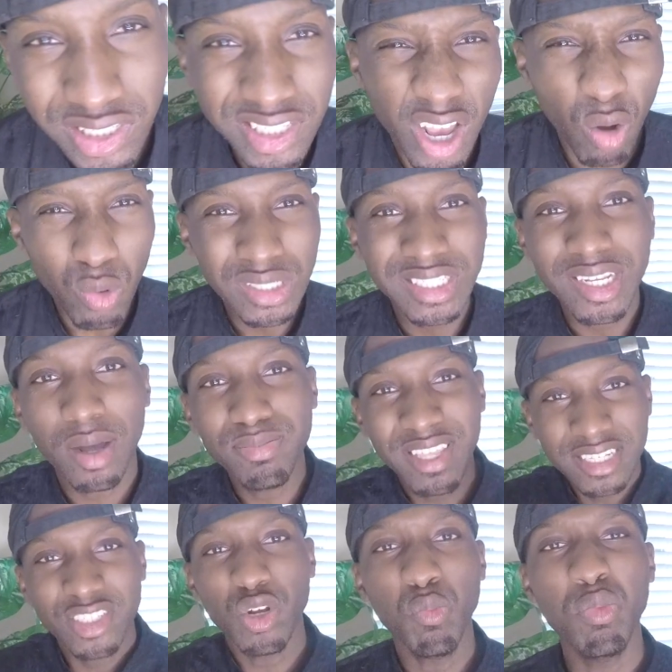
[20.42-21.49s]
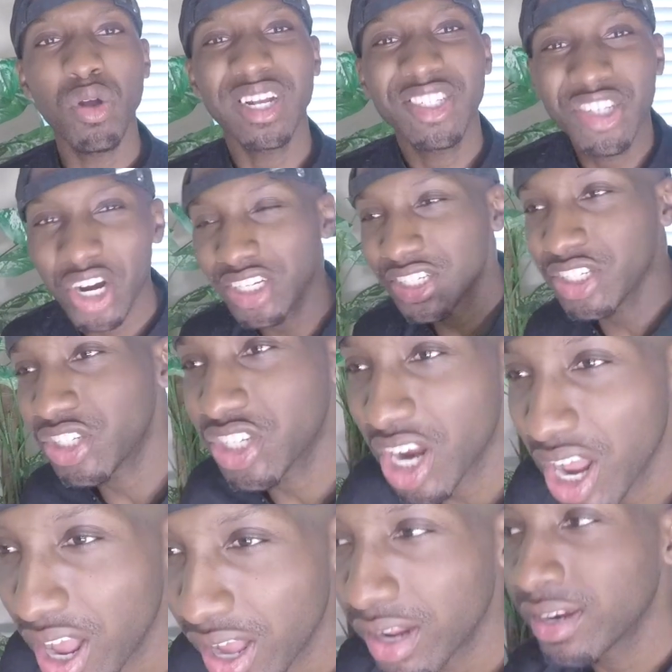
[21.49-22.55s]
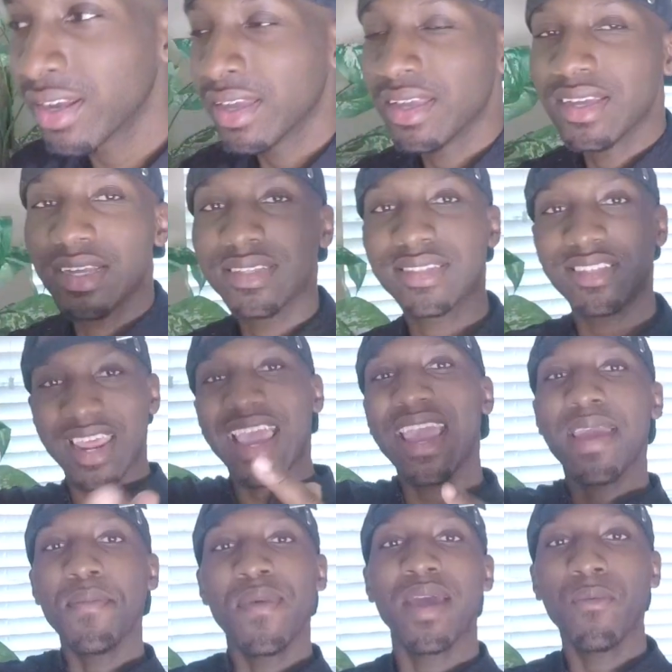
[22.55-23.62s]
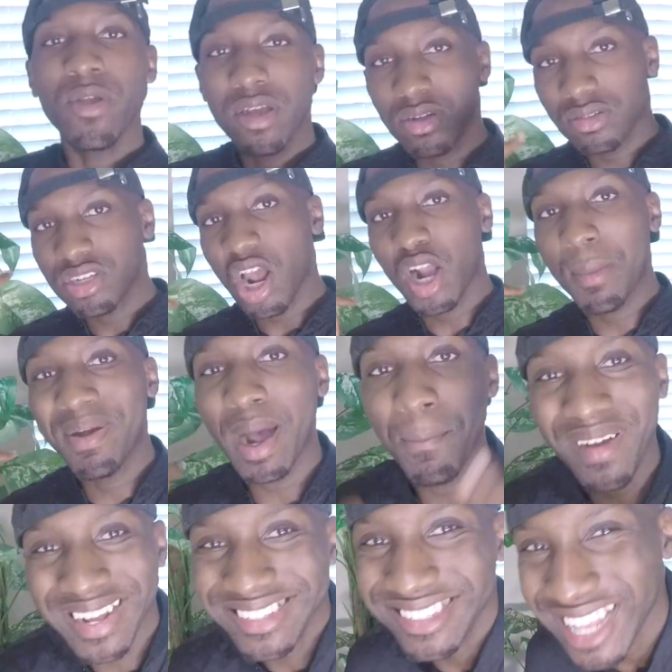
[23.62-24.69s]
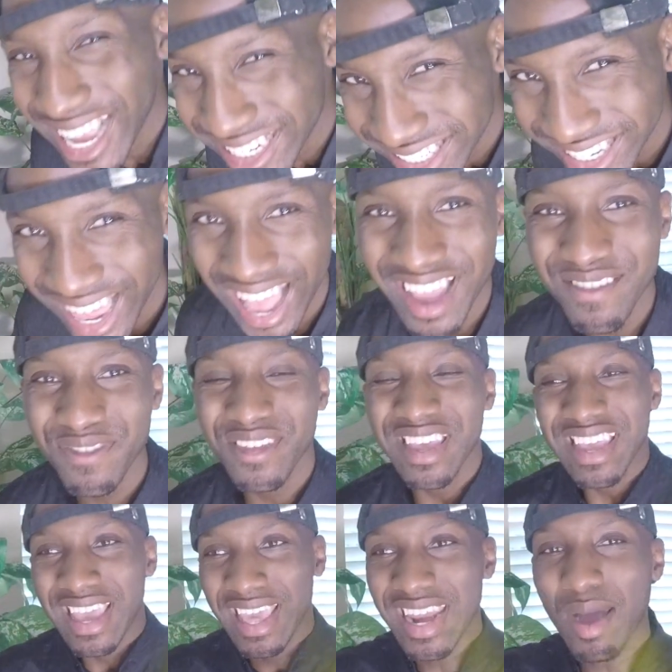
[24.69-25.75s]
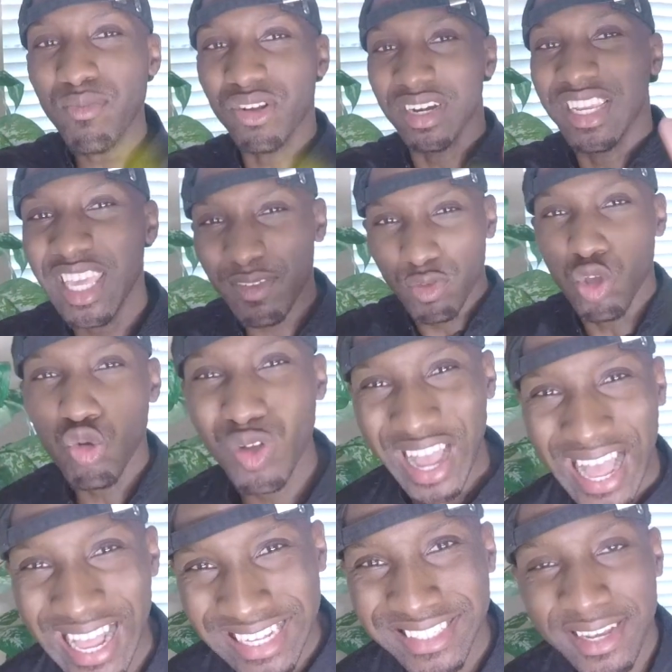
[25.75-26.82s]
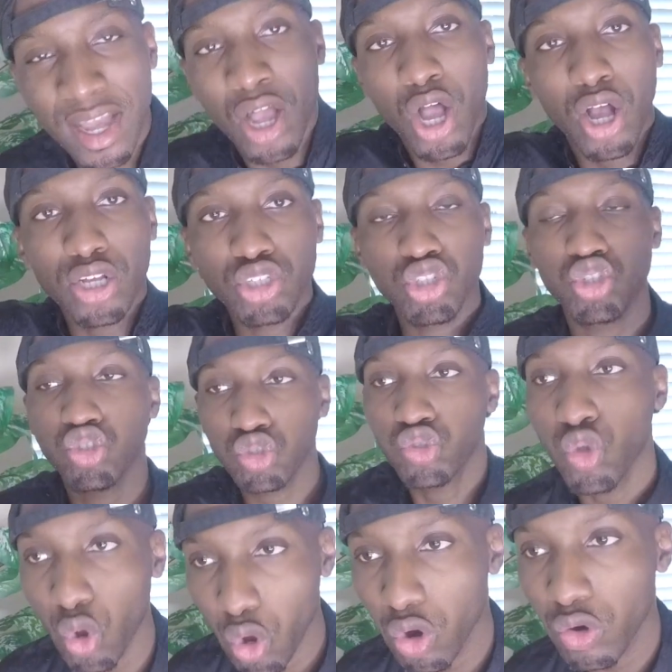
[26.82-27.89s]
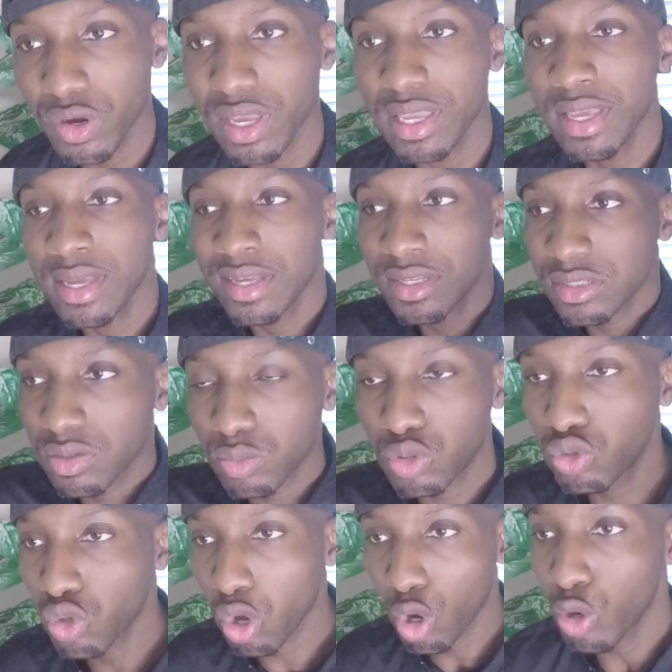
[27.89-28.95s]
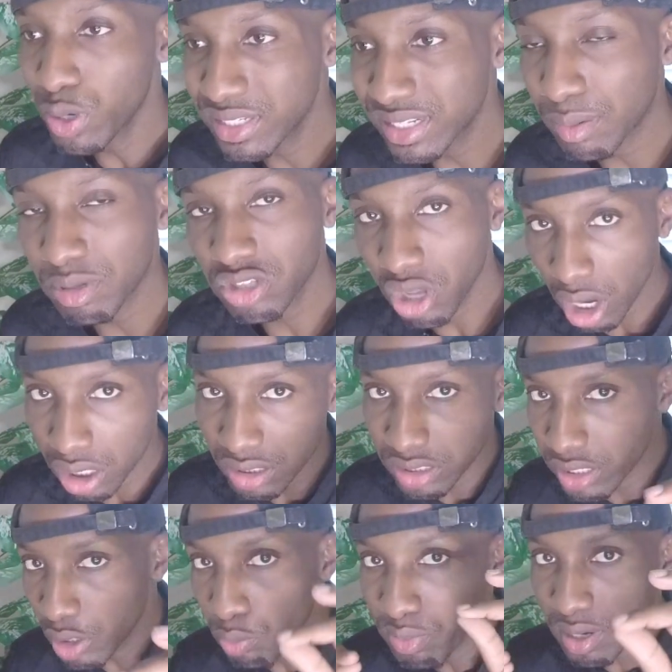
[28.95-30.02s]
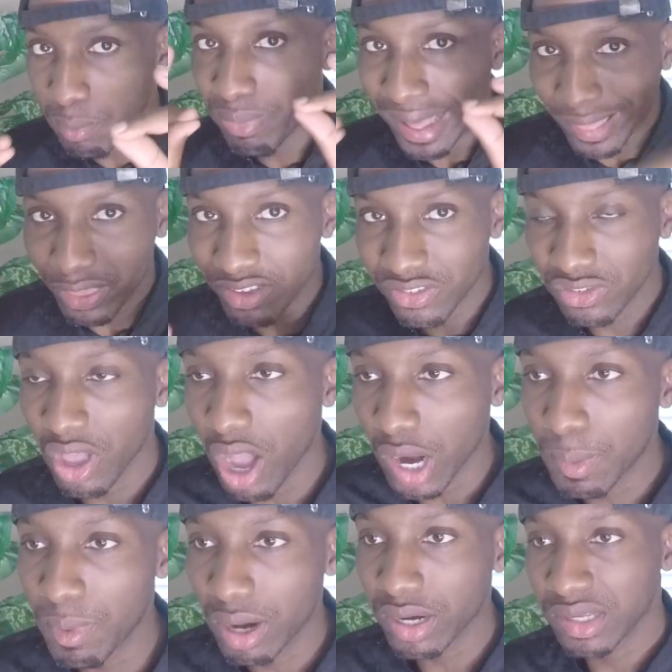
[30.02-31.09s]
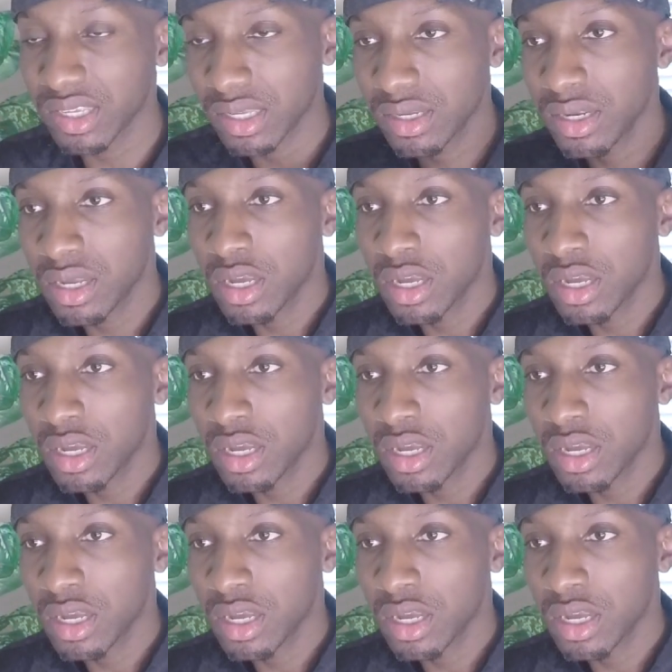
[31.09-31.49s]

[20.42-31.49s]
what's up? This your boy Jersey Sean. And today, man, we're gonna talk about my sex life, and I'm gonna give you guys a story, some stories, and I'm gonna talk a little bit about the stock market.